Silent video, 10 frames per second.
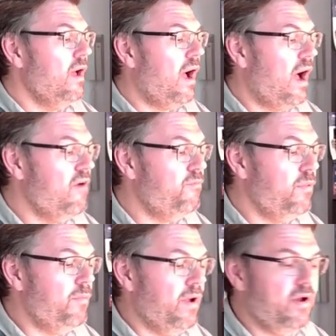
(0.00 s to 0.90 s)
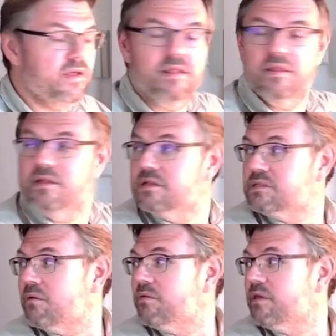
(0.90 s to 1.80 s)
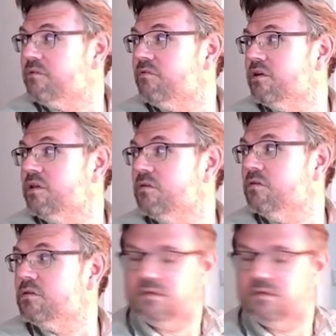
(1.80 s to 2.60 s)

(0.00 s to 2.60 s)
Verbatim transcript: I've prepared here a little something for you.